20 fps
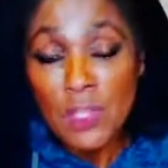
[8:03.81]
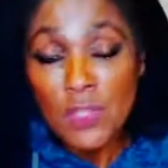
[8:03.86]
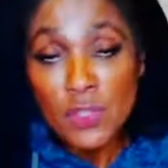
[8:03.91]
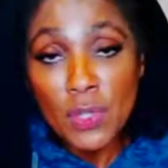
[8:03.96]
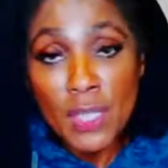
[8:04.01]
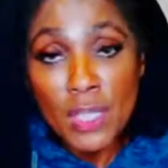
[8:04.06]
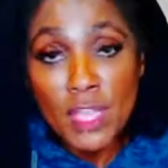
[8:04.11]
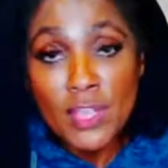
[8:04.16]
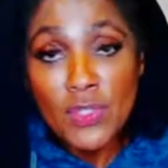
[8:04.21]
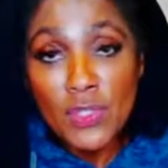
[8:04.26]

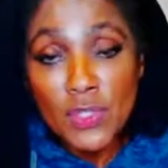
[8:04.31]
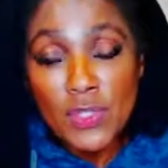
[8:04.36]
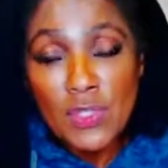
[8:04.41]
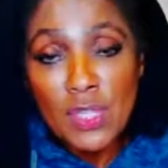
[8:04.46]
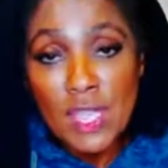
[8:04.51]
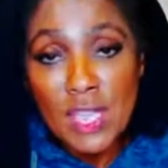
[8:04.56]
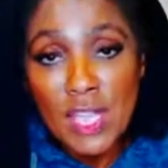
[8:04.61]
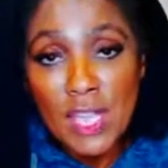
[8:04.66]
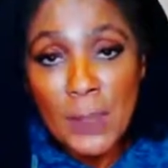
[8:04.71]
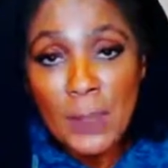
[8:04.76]
So here you
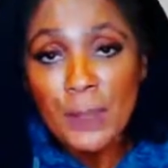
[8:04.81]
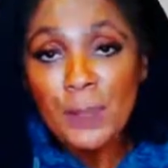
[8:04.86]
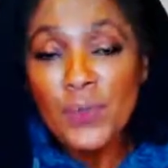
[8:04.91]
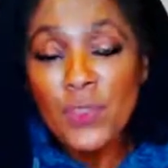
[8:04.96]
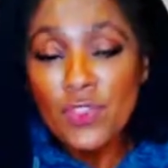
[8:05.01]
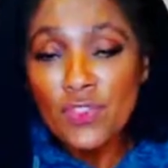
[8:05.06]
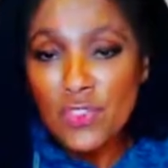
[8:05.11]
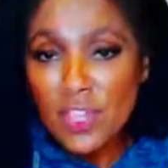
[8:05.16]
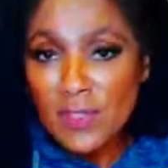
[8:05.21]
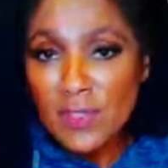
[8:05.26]

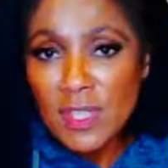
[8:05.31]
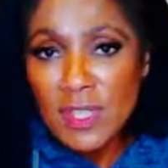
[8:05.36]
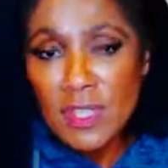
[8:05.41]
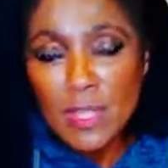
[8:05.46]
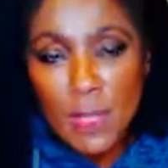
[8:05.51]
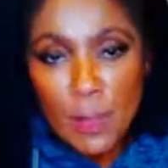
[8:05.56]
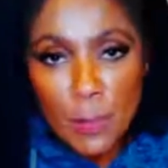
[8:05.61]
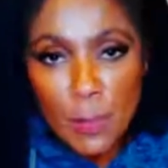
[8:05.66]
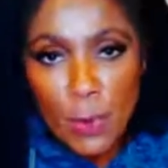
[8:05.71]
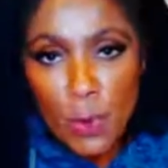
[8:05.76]
start
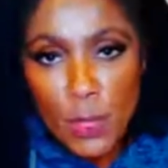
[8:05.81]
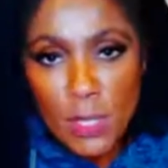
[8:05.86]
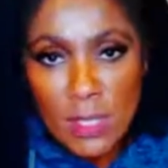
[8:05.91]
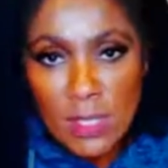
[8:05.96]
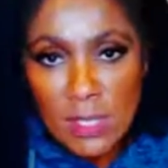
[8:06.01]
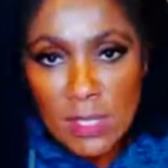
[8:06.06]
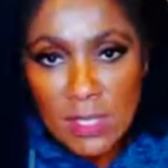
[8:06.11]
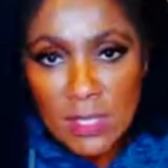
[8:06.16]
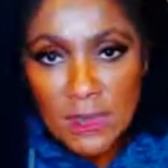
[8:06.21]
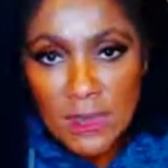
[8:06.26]
seeing the
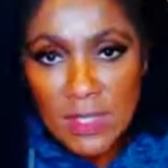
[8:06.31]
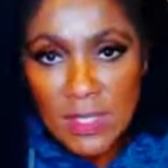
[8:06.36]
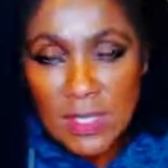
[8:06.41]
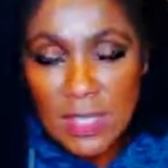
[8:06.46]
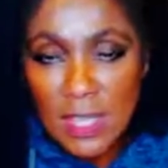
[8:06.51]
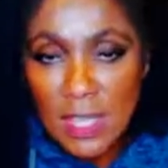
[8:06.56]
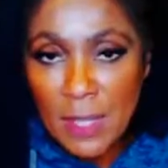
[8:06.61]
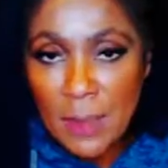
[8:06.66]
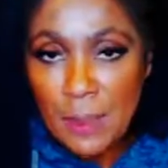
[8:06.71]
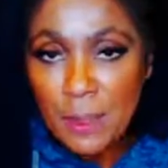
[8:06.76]
importance of
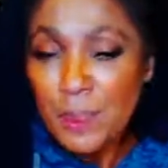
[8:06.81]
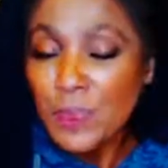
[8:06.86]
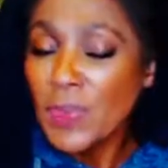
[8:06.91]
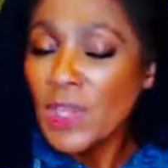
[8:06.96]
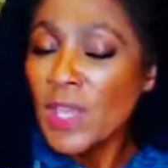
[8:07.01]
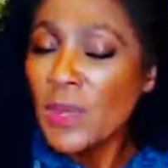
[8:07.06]
sleep.